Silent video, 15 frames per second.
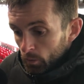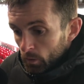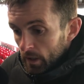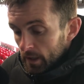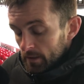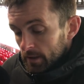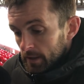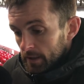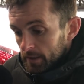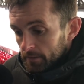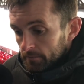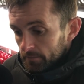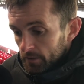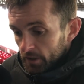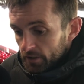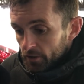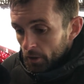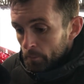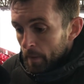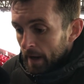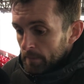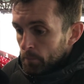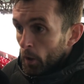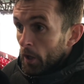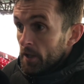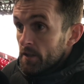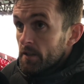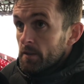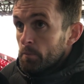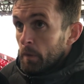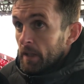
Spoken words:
Well, that's not a bad point,